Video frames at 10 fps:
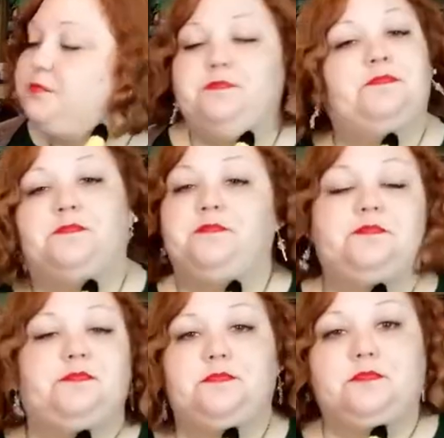
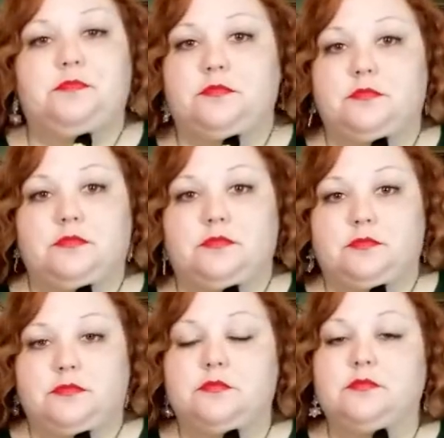
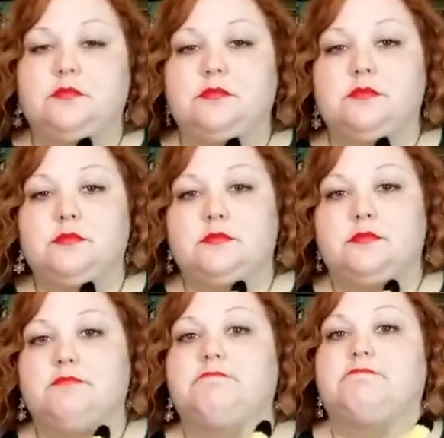
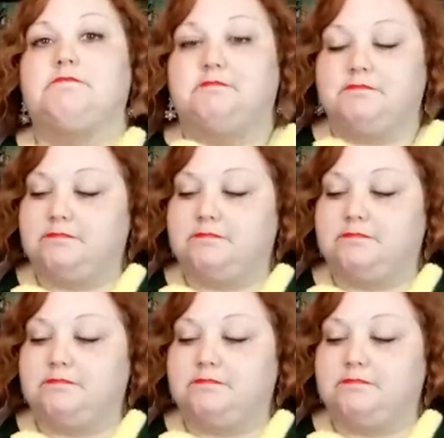This person isn't speaking.